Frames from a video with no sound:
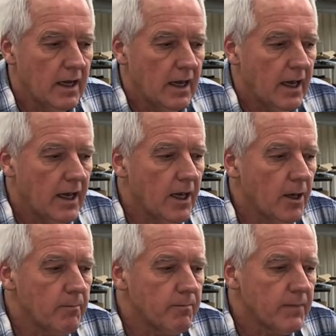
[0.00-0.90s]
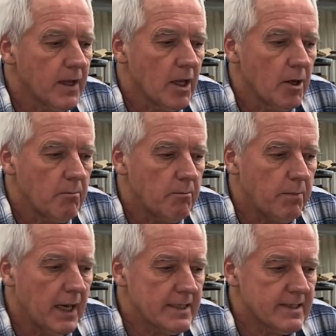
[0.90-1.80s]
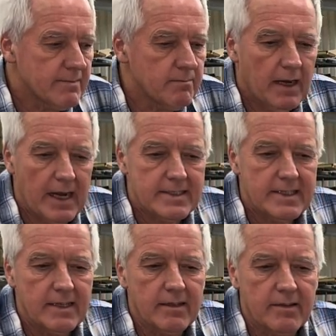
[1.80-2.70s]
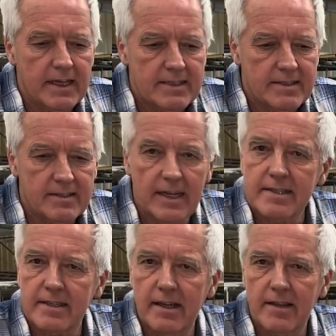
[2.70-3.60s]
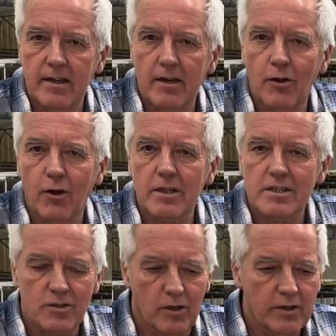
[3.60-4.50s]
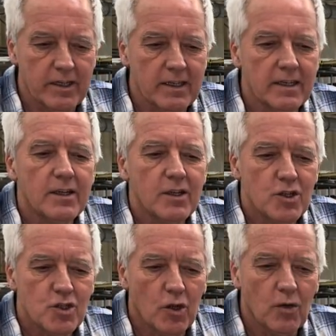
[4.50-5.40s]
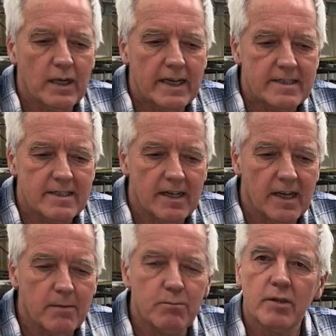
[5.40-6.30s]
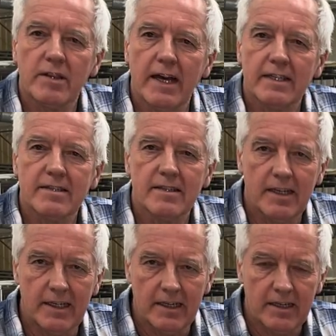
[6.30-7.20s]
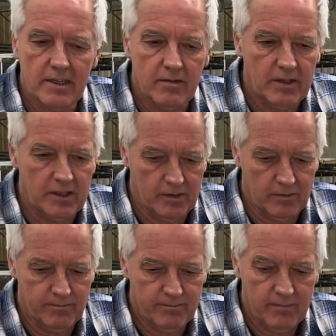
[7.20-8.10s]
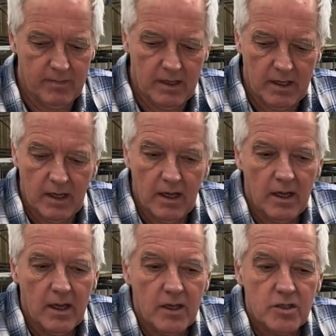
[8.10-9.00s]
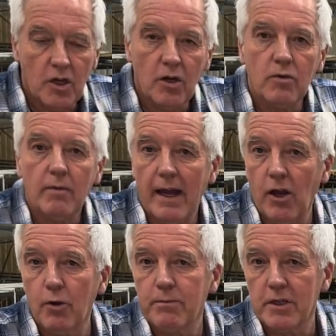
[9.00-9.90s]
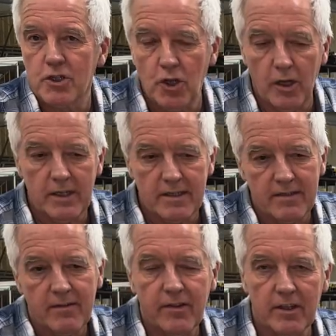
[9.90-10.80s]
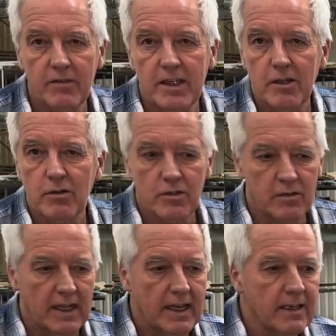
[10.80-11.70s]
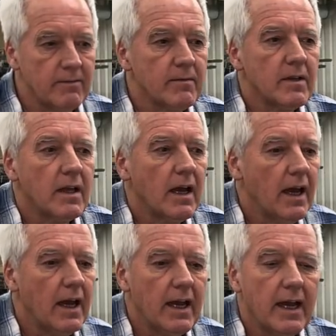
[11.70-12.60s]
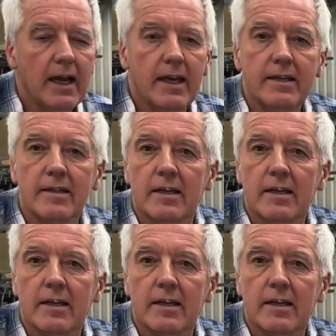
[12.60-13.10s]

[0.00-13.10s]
But I think that's another longer story, so let's put that in another video. So I hope you enjoyed the video today, and